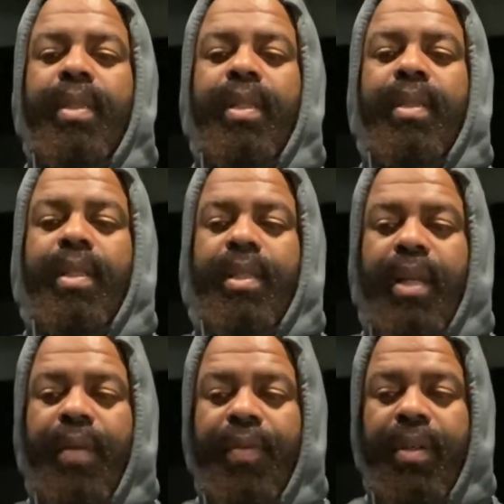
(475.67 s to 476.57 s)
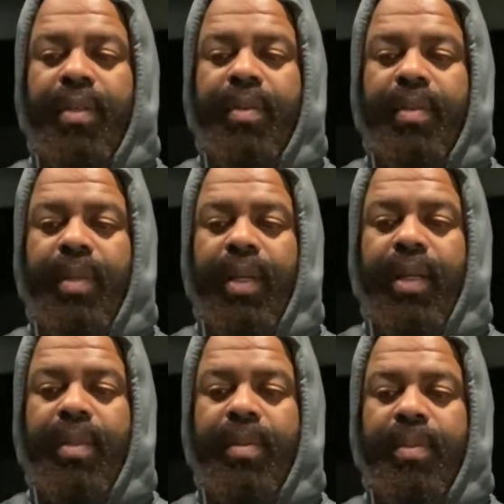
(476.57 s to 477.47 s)
discovered
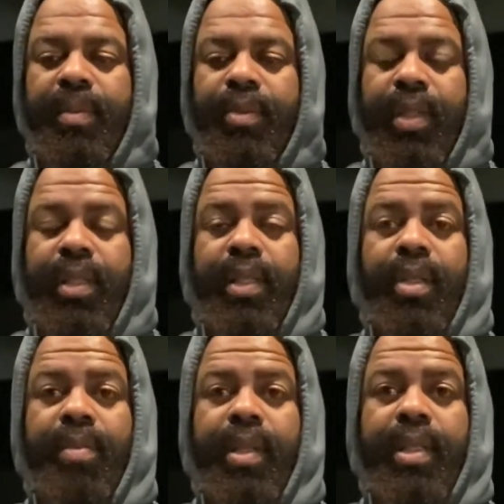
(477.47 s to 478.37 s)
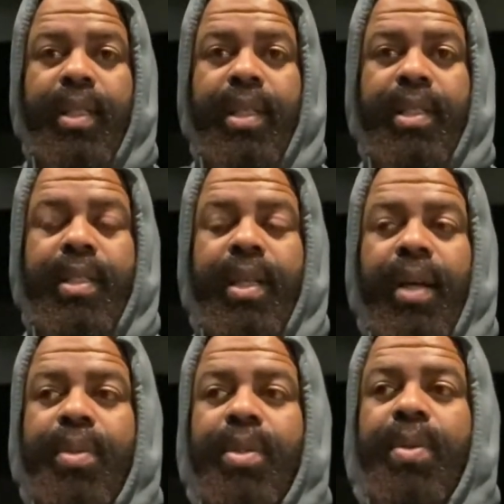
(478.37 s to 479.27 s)
Transcendental Meditation, I
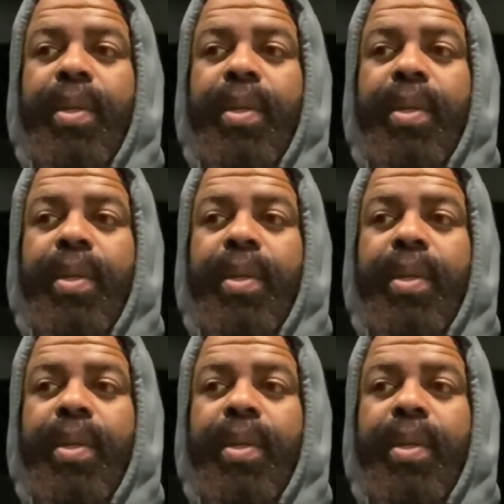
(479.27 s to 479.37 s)
was doing